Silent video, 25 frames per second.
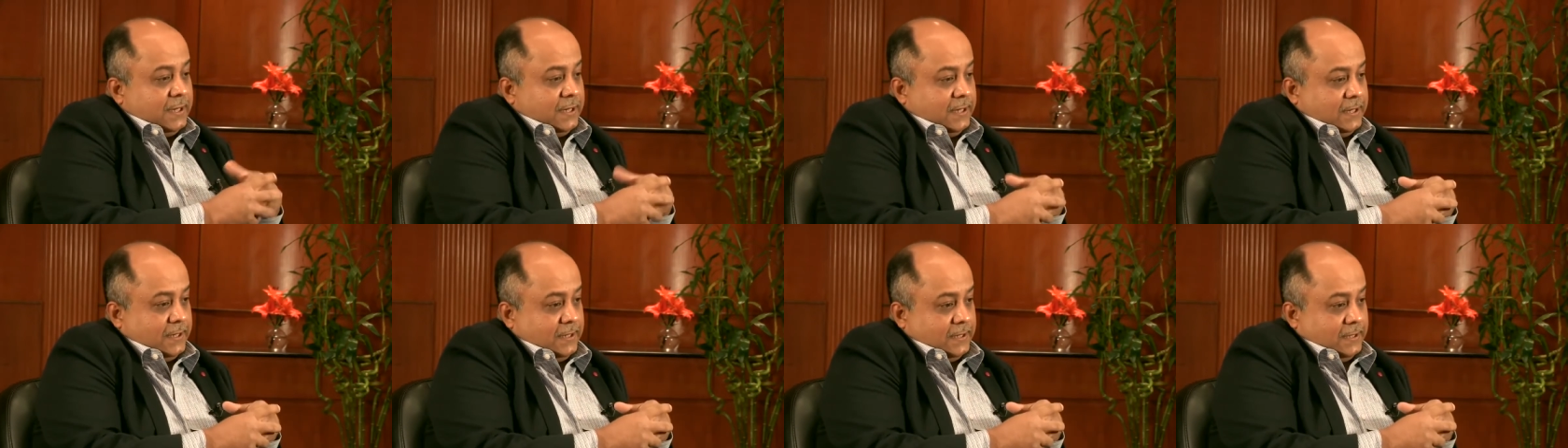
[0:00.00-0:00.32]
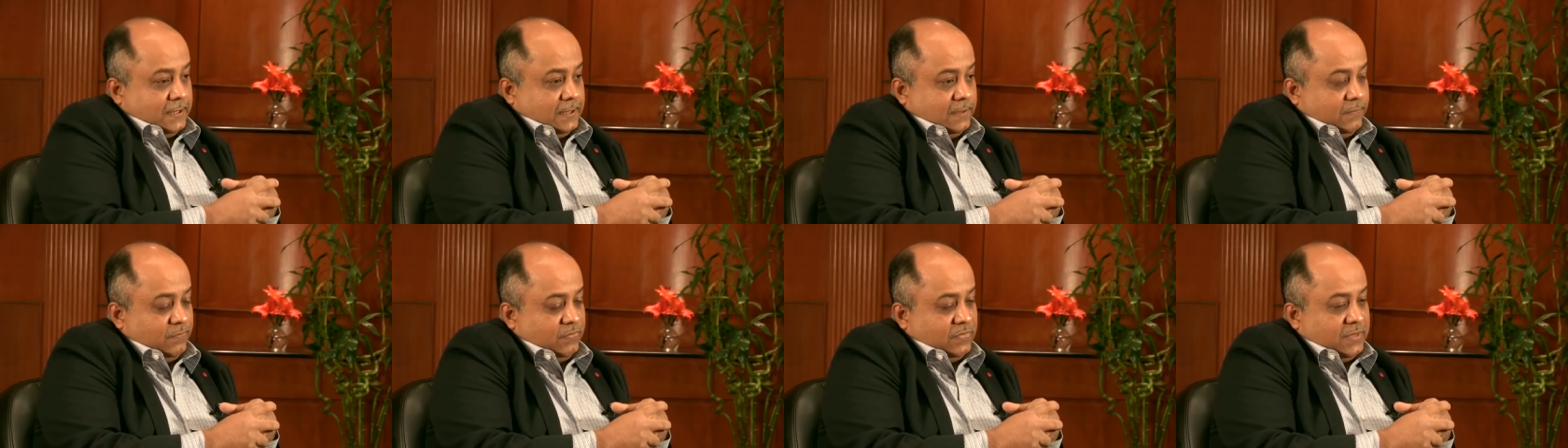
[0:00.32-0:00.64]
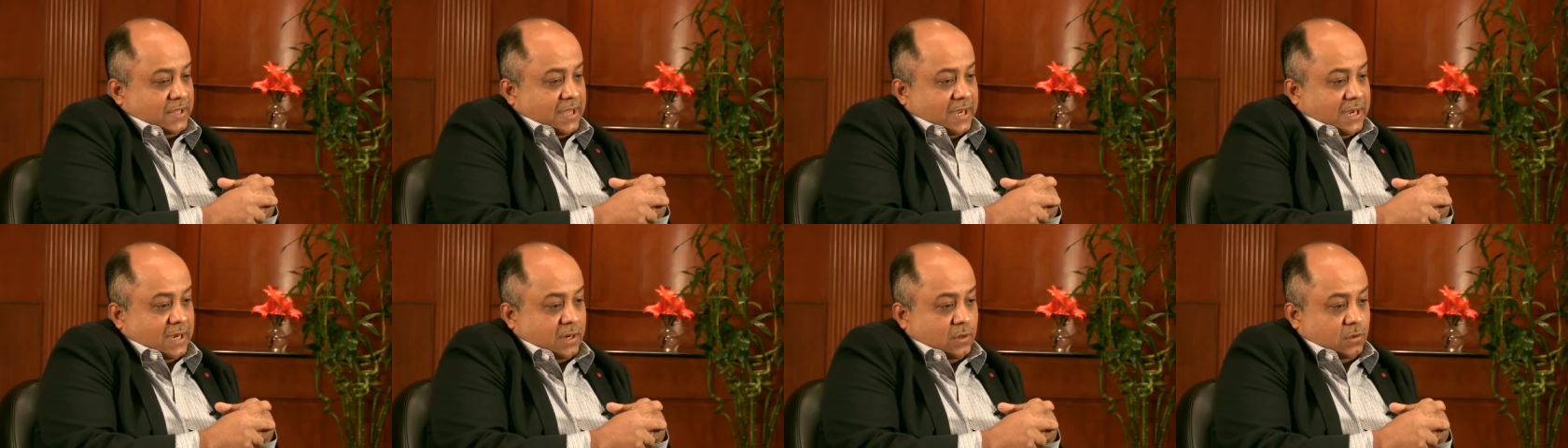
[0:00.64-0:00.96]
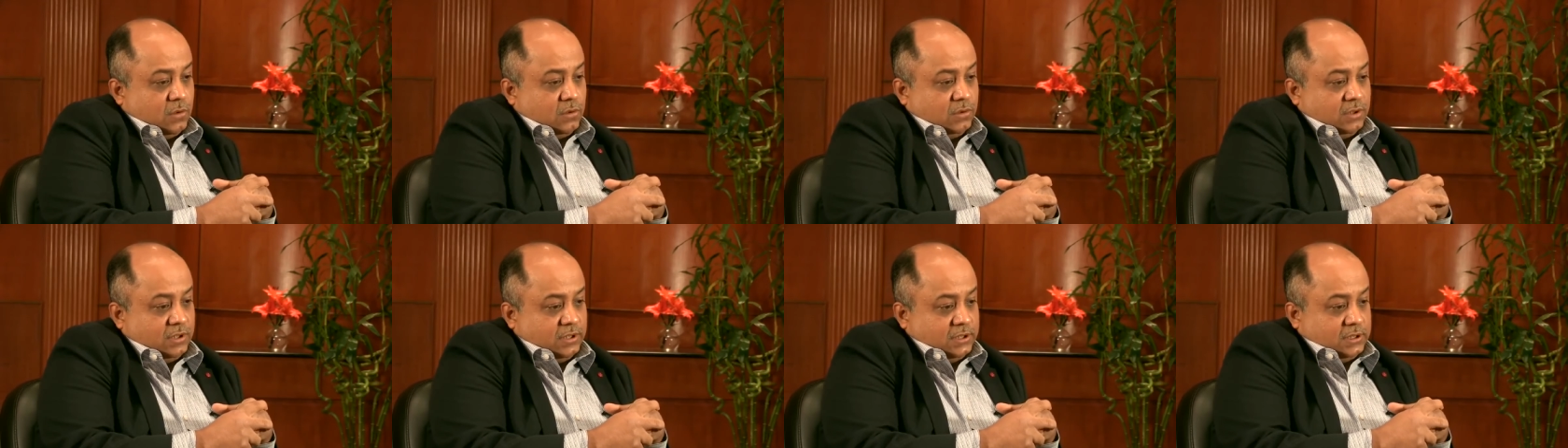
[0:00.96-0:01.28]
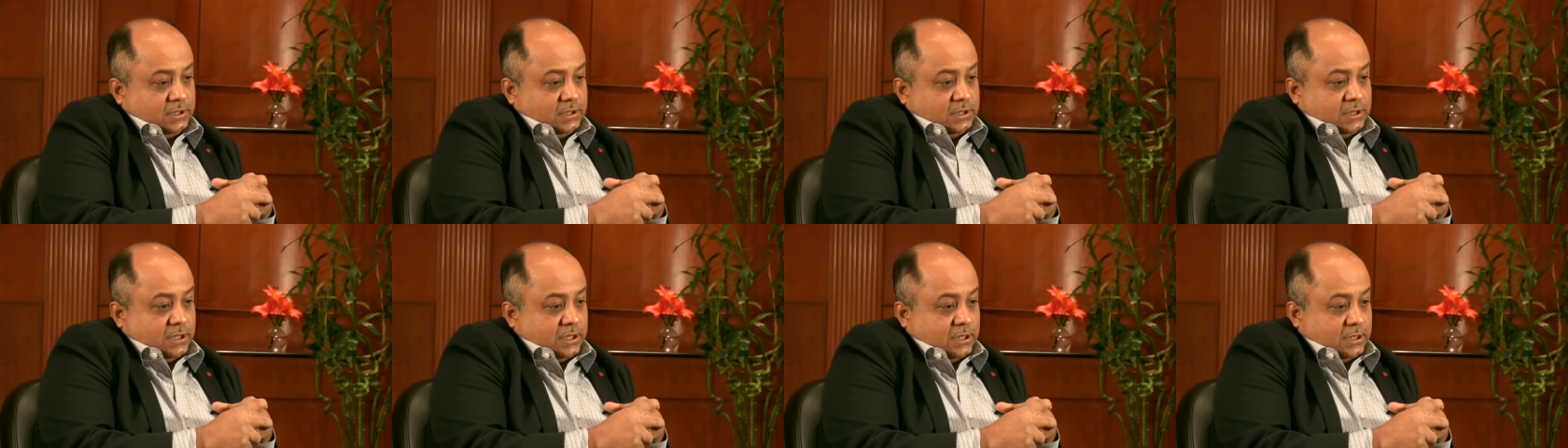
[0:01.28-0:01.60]
Uh, now,
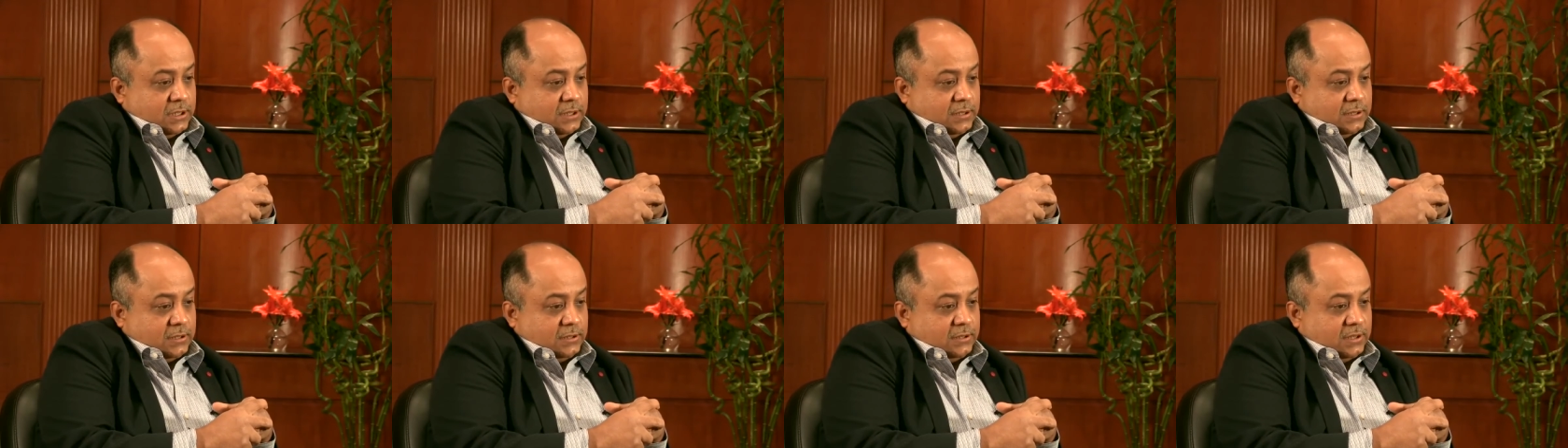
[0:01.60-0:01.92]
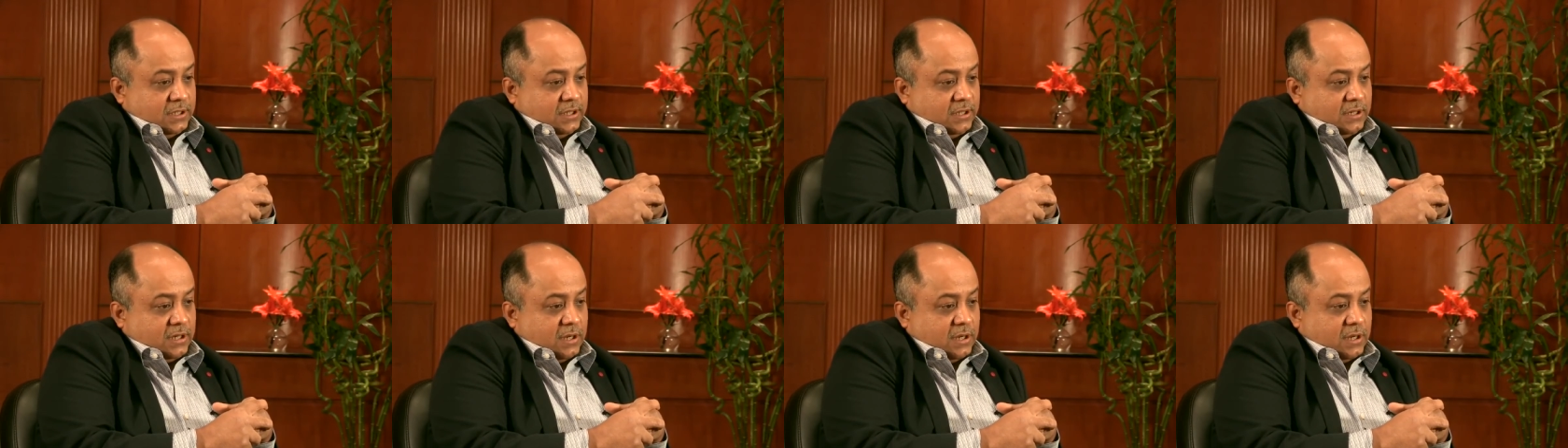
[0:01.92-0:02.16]
uh,